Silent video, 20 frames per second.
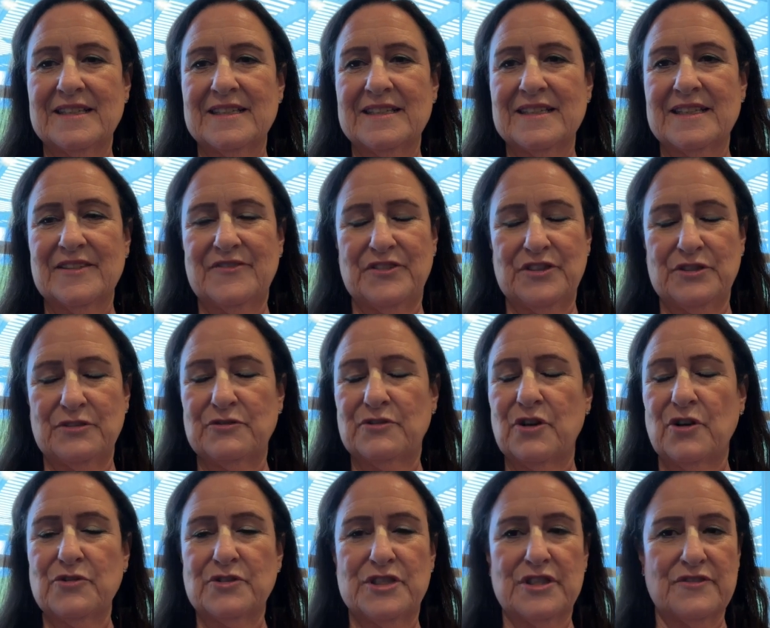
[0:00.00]
if you
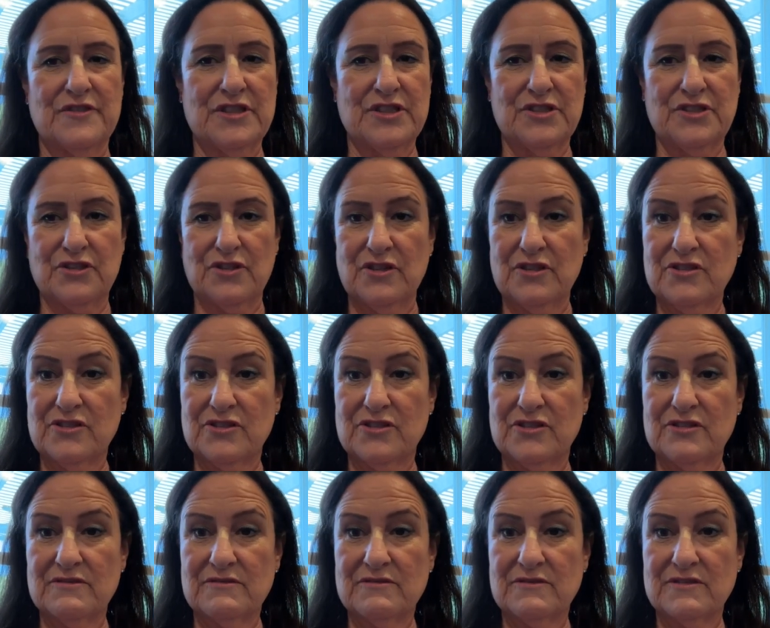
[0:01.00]
go to the search
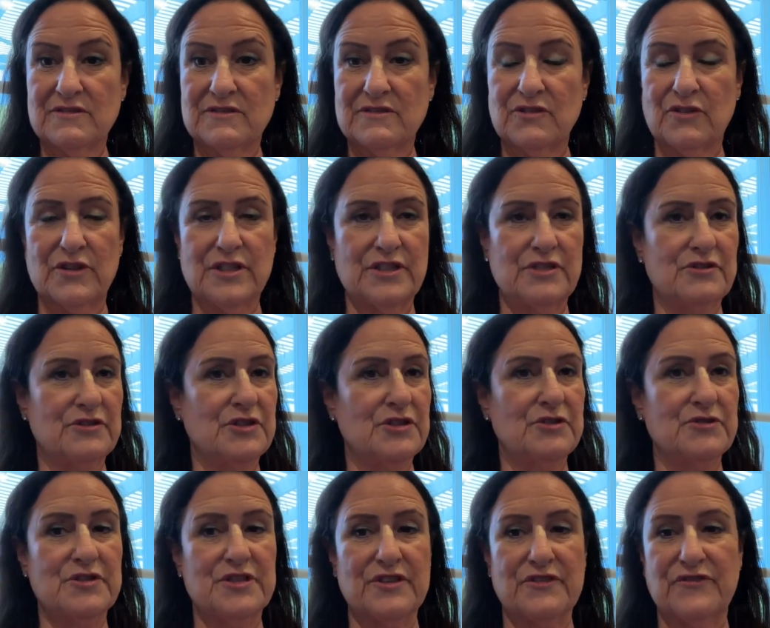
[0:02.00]
or you
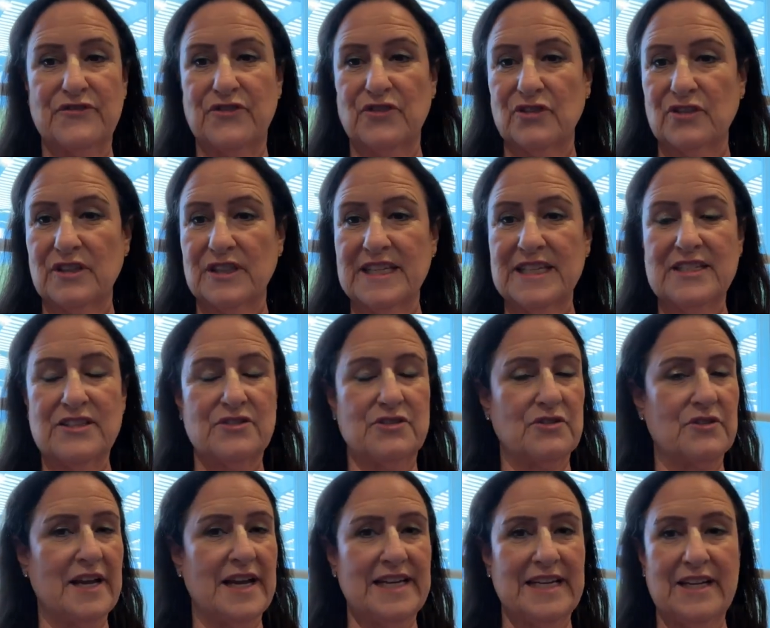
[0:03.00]
use the full list
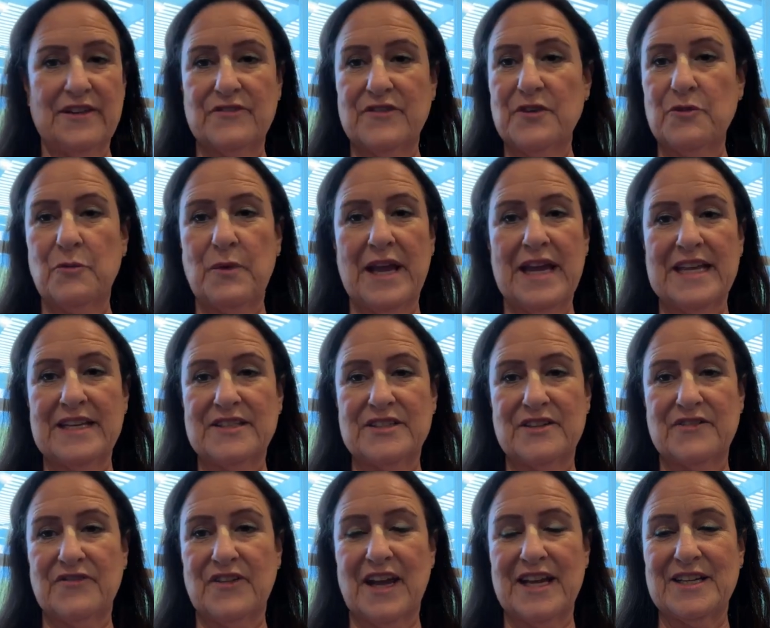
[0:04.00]
or any of the ways
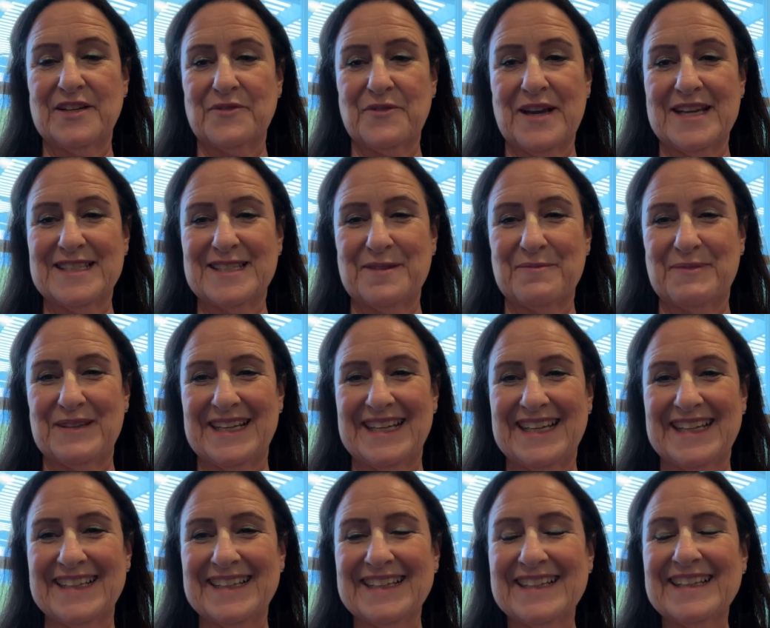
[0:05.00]
to find a
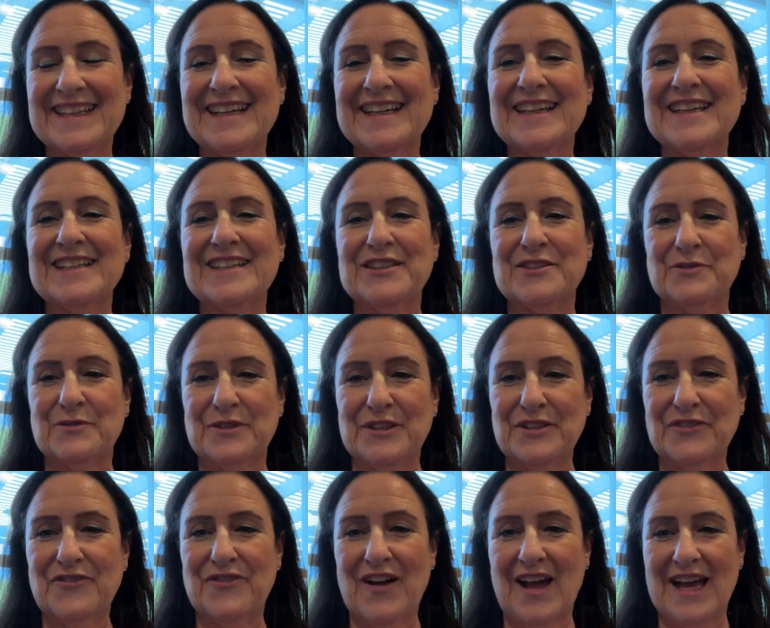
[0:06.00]
recipe, you will
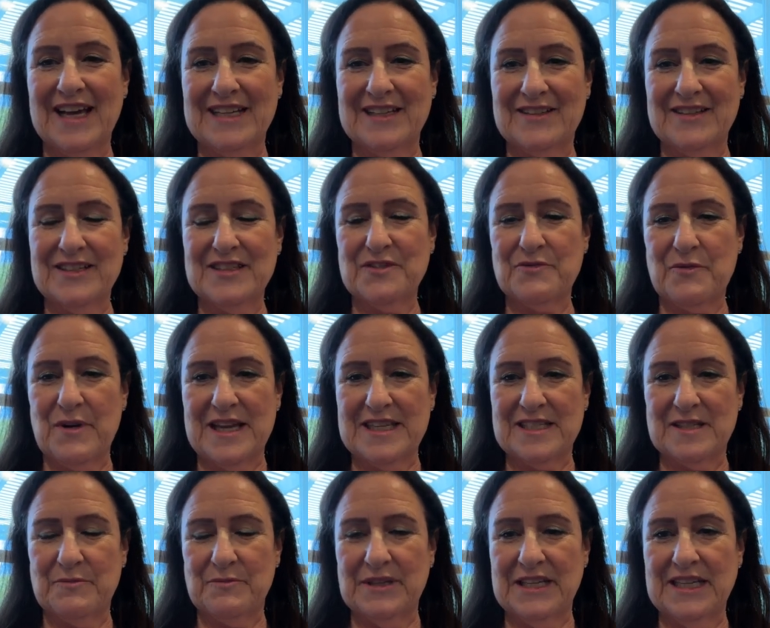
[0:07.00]
find this
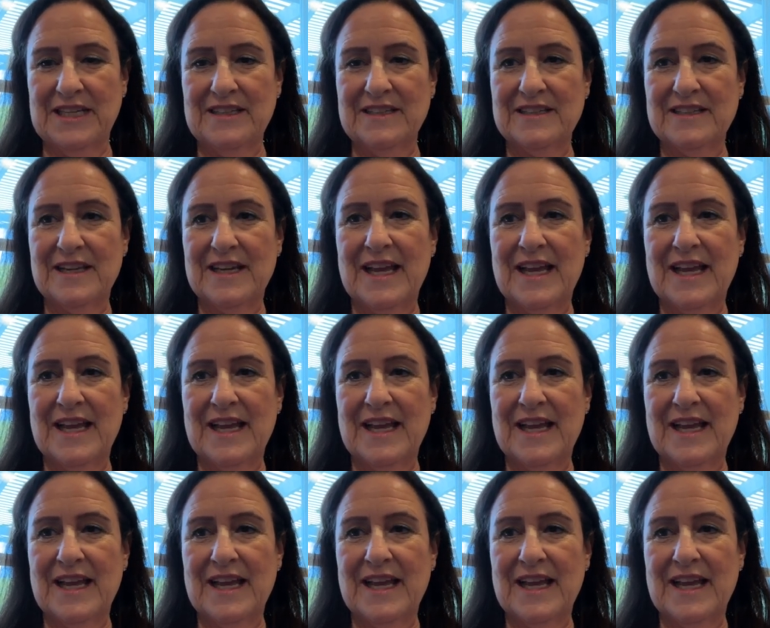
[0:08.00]
recipe.